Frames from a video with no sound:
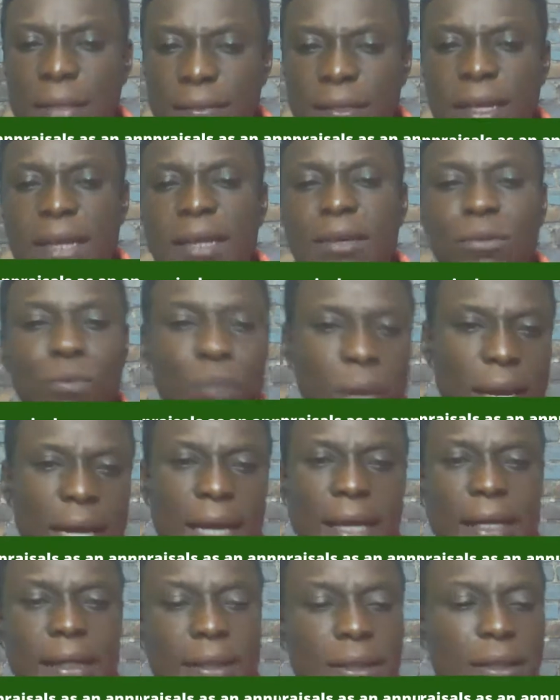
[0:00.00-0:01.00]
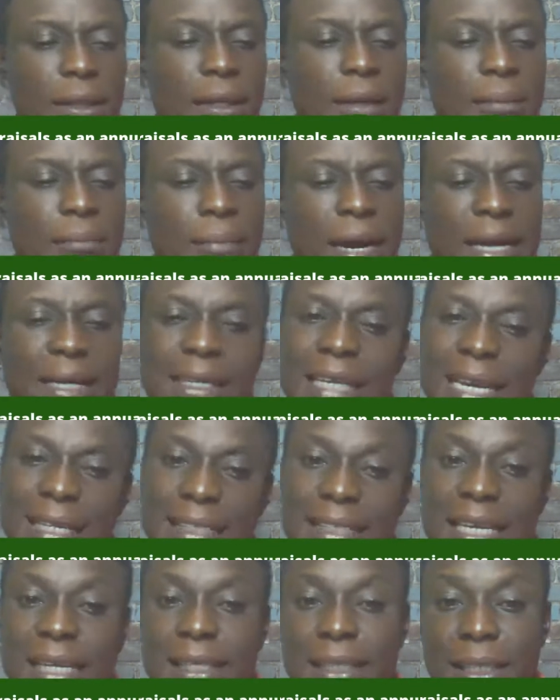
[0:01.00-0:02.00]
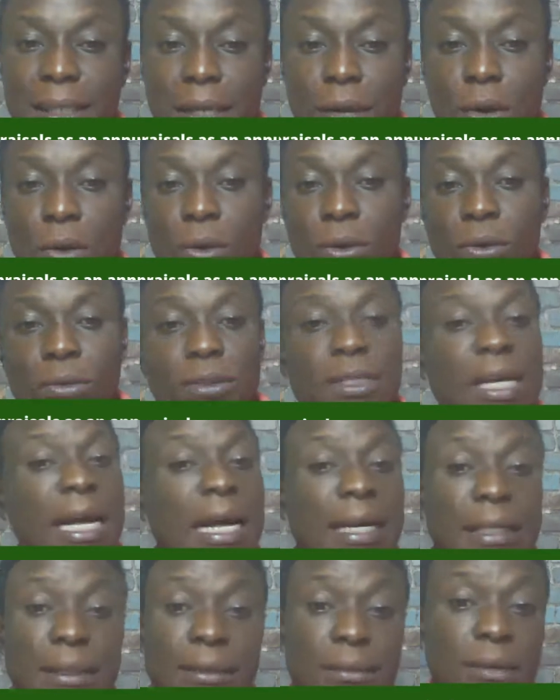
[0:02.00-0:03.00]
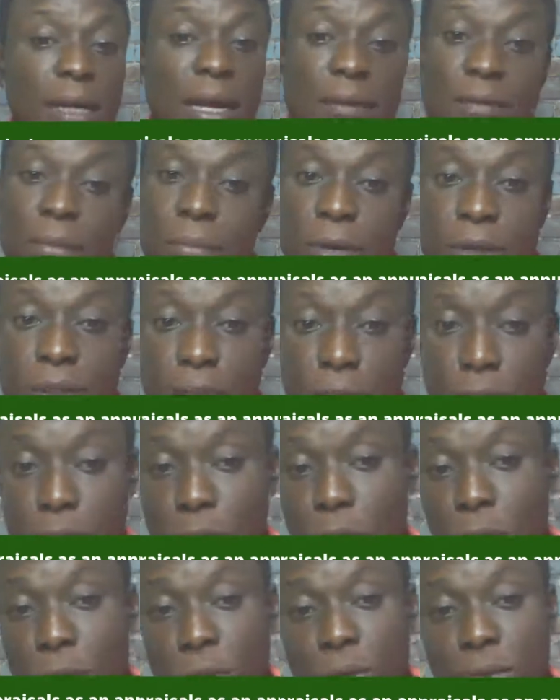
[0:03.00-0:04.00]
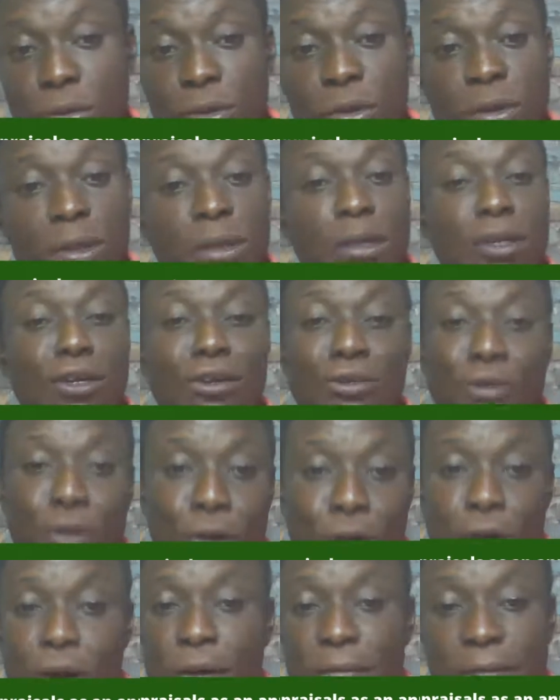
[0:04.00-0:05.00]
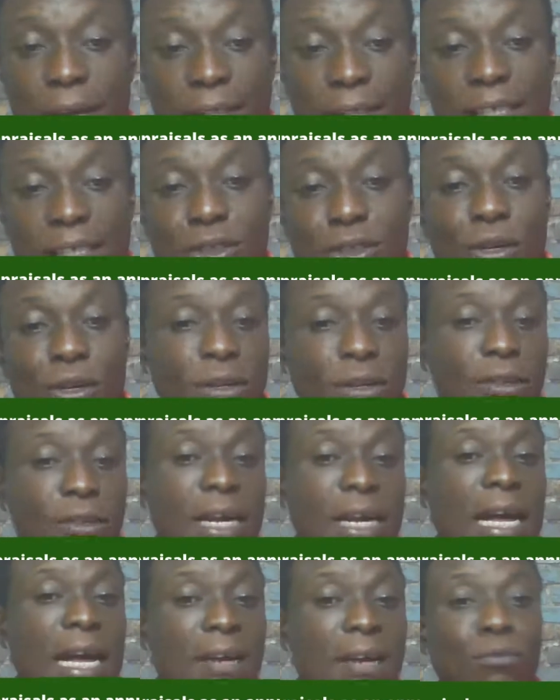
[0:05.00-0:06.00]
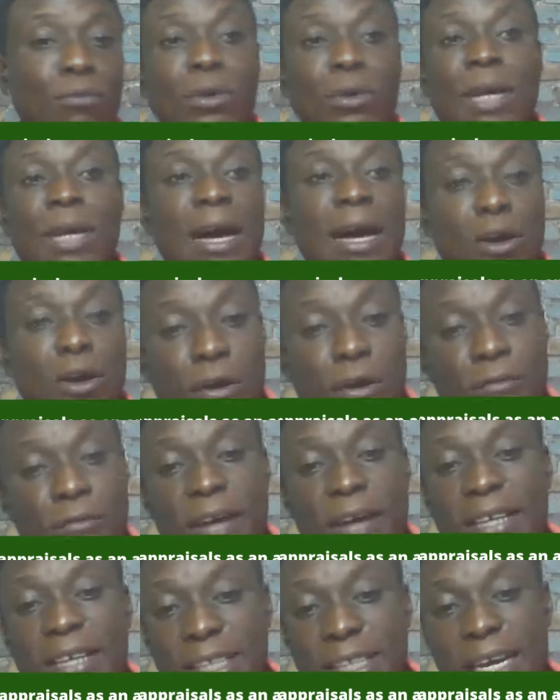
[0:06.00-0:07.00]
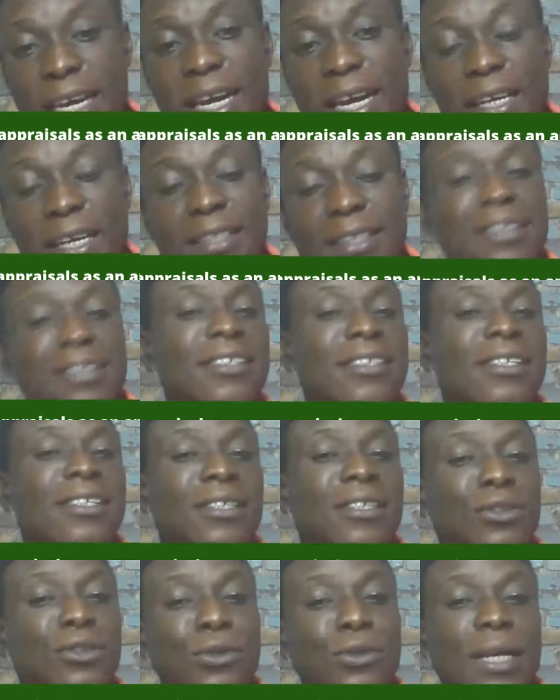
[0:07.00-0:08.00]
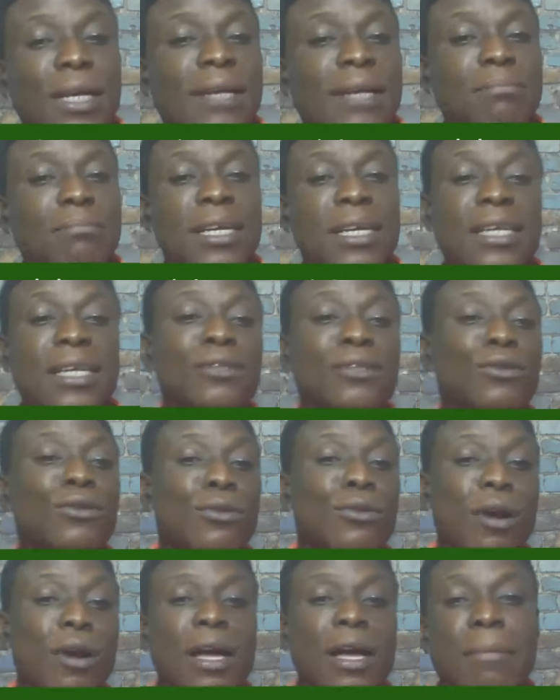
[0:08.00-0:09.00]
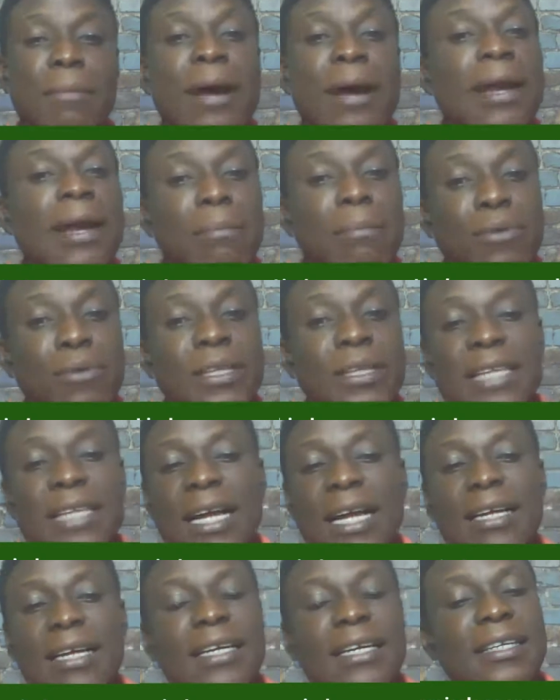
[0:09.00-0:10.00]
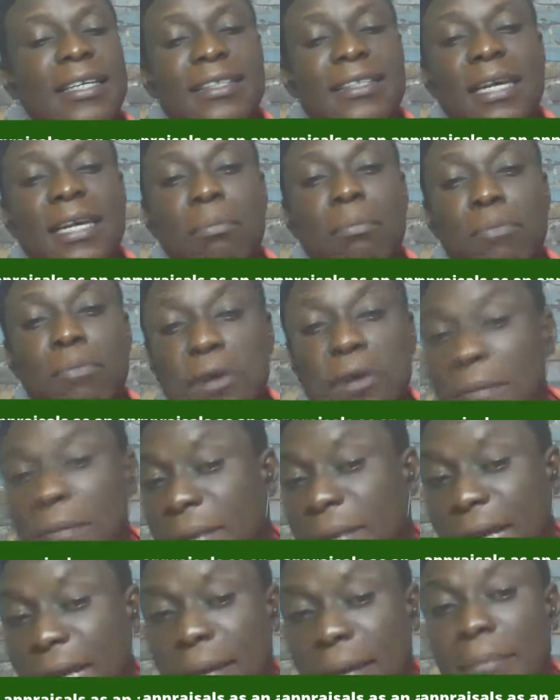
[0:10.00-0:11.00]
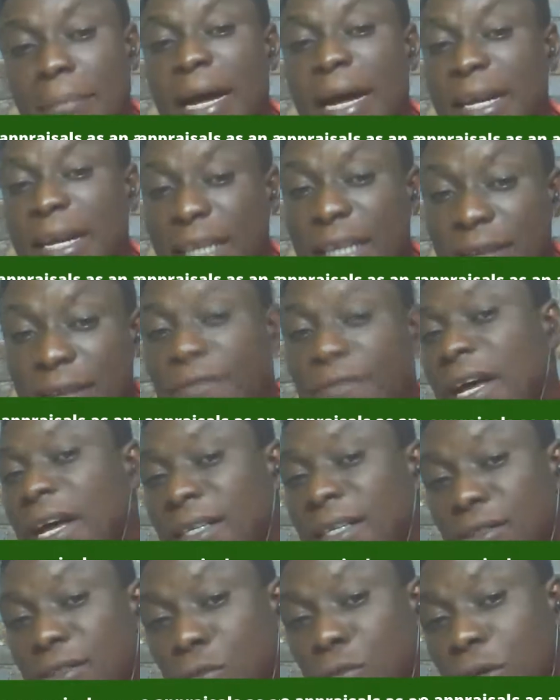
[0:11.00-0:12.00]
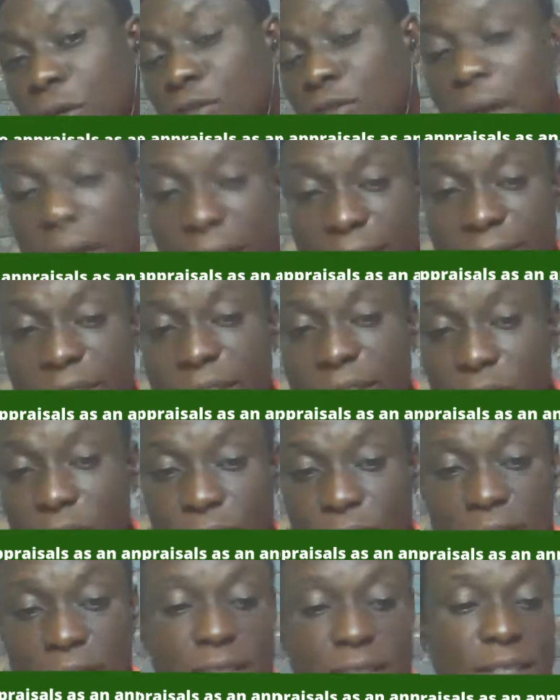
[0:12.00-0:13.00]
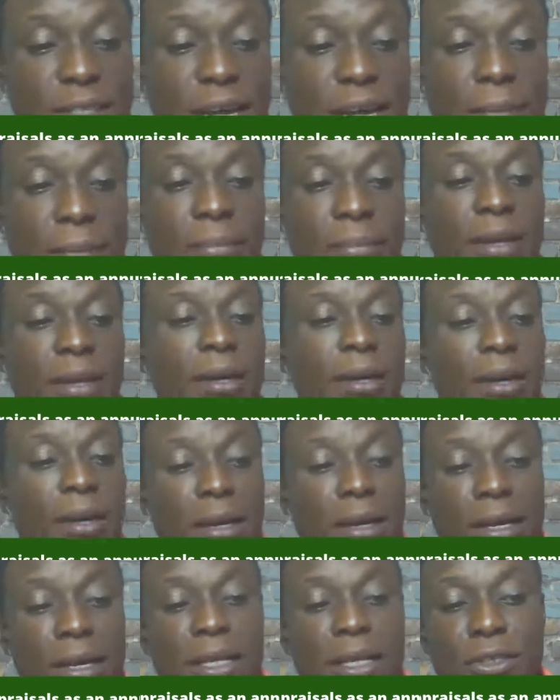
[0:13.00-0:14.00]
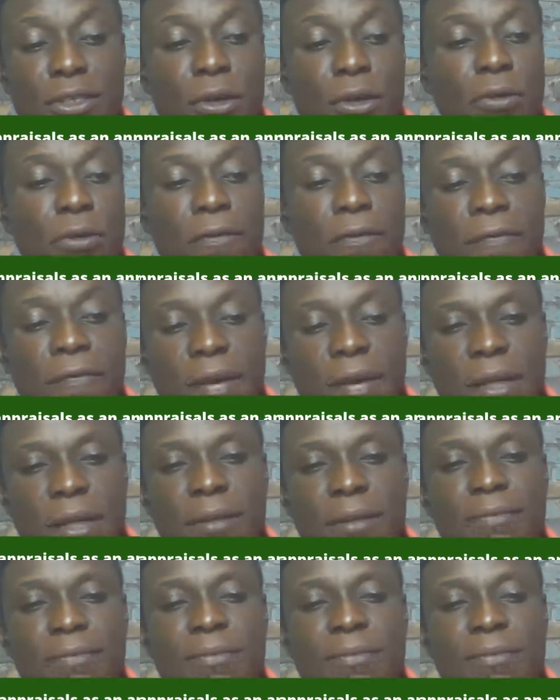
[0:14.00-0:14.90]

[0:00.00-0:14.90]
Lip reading: thing where manager set goals and everybody goes, no conversation, and will now converge again to then begin to talk about appraisal. It's a problem, and if that is what you have in your system, it's going to fail.